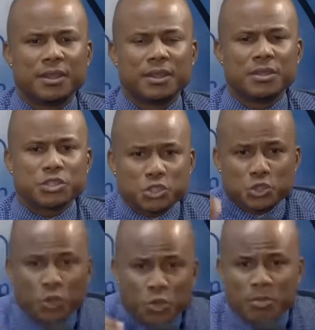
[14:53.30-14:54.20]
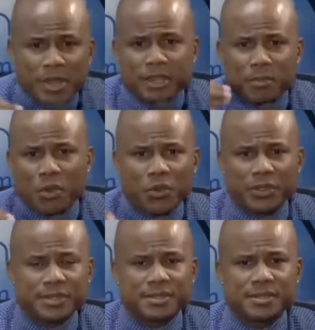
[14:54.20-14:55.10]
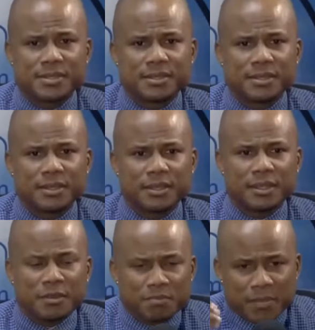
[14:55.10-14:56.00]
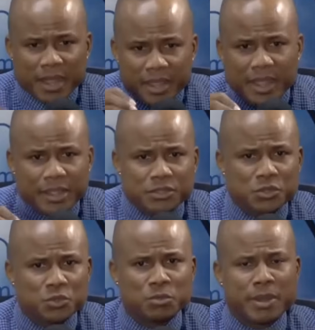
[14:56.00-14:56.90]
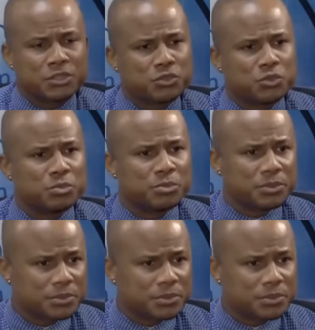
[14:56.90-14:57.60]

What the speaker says: so many boys in my high school batch group,